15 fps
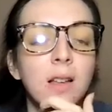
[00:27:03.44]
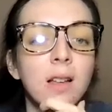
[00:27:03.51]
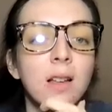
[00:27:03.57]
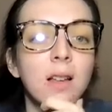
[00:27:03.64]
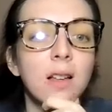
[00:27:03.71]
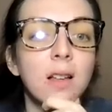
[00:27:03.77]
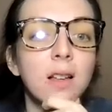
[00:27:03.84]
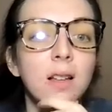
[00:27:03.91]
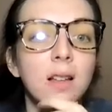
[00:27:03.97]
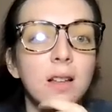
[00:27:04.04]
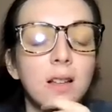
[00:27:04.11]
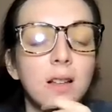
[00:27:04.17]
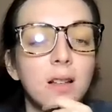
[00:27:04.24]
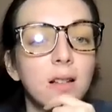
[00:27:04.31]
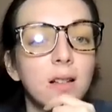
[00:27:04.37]

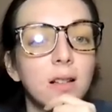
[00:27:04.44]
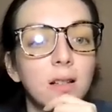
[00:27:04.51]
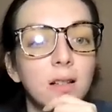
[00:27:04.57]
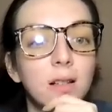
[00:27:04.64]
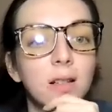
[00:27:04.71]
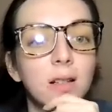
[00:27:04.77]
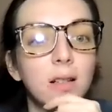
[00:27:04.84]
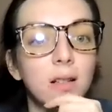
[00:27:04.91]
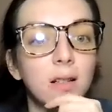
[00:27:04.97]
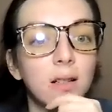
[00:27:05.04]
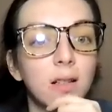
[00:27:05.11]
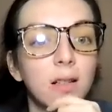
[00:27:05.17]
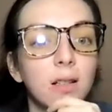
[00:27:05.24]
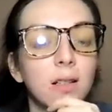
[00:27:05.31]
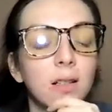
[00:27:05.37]

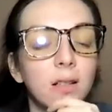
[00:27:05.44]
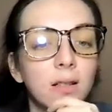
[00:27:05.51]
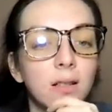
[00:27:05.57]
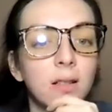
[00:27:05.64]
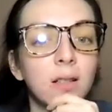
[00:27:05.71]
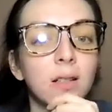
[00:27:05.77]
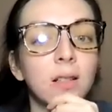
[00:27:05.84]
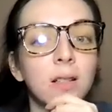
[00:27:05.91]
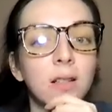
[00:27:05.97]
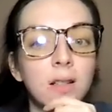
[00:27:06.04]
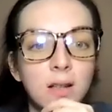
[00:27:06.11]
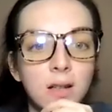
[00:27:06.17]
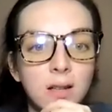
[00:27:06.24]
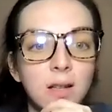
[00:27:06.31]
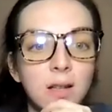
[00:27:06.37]

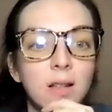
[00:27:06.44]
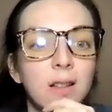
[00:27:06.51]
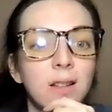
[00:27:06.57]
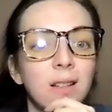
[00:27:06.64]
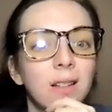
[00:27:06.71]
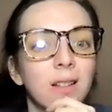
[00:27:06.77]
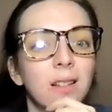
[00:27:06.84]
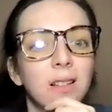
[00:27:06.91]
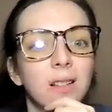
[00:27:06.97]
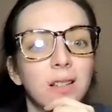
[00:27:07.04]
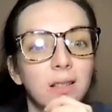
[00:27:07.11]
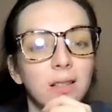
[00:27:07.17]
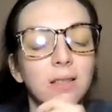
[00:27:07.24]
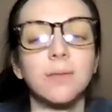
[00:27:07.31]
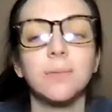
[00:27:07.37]

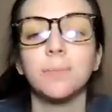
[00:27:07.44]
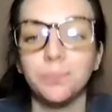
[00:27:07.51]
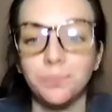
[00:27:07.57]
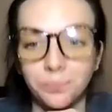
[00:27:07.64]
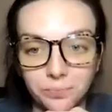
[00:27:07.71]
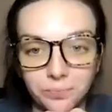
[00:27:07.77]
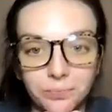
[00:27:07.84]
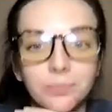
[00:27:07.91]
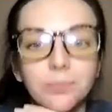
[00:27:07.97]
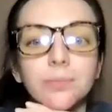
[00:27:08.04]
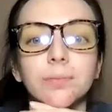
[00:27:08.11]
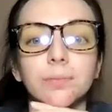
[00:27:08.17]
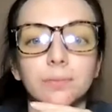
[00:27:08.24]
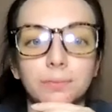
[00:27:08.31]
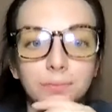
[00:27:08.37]

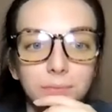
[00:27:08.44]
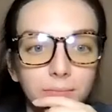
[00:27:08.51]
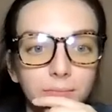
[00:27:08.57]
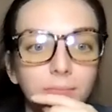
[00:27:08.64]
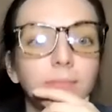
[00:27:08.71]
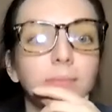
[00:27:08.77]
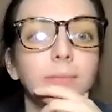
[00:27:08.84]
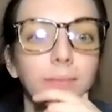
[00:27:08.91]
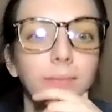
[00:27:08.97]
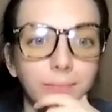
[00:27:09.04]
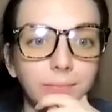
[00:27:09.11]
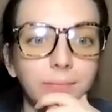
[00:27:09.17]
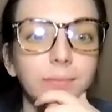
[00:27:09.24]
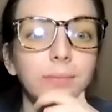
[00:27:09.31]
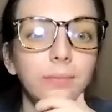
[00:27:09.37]

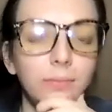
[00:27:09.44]
(silent)